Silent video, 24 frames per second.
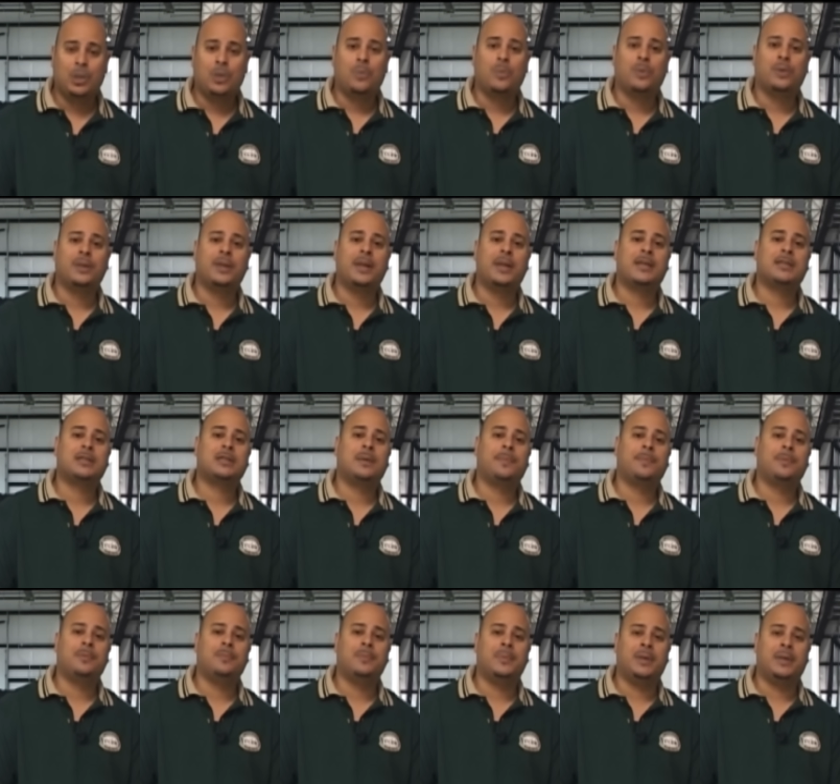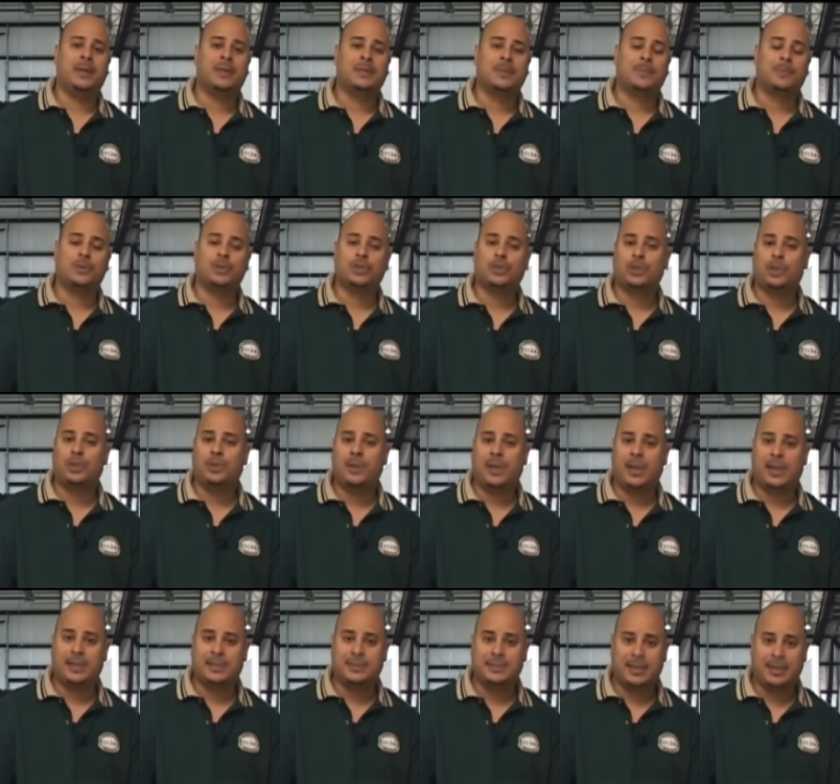Well, in the next couple of minutes, I want to show you
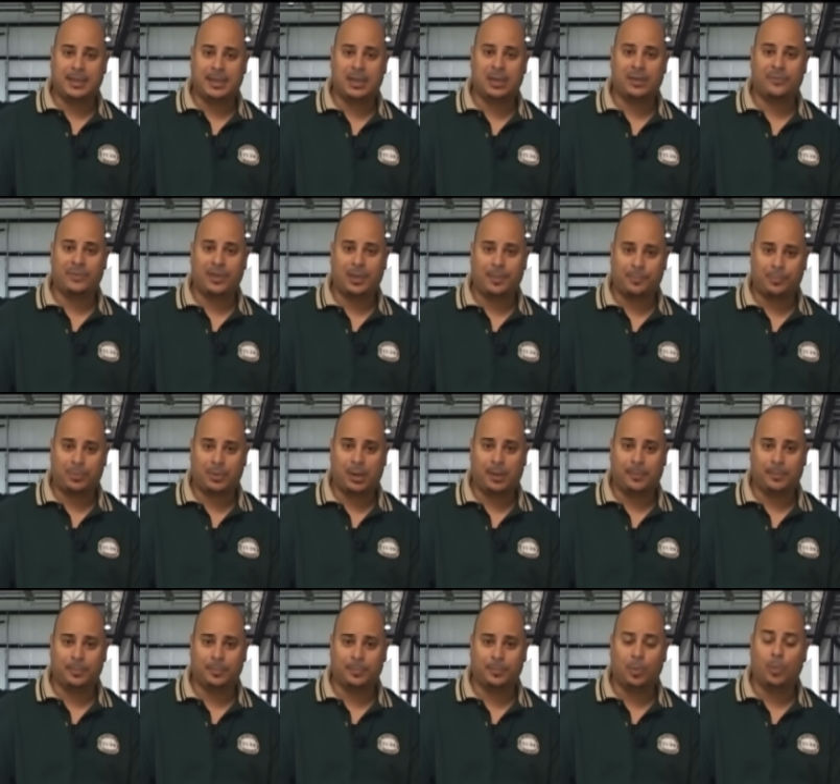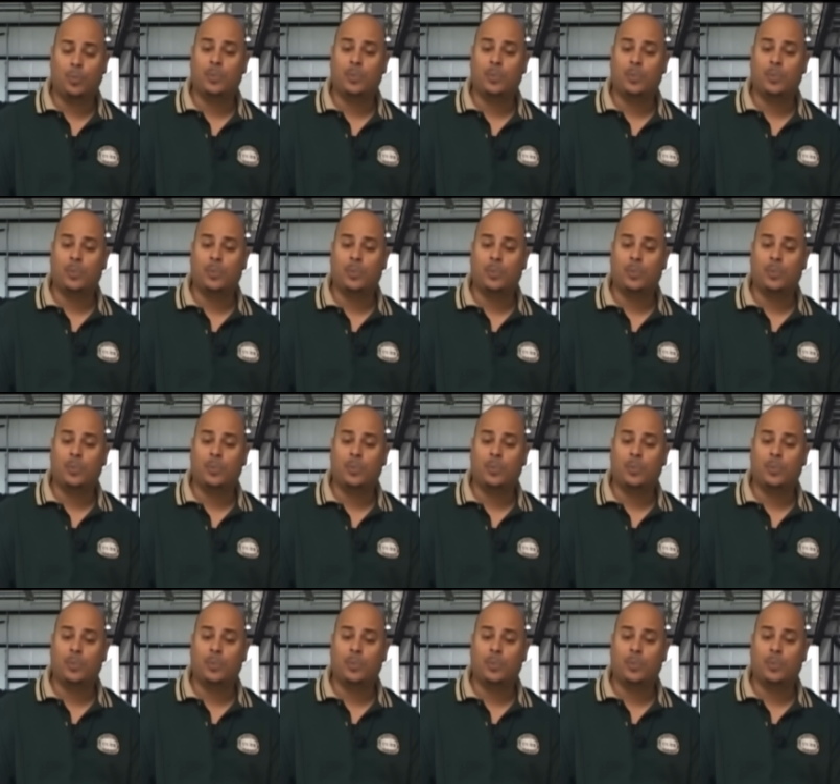how to take care of that problem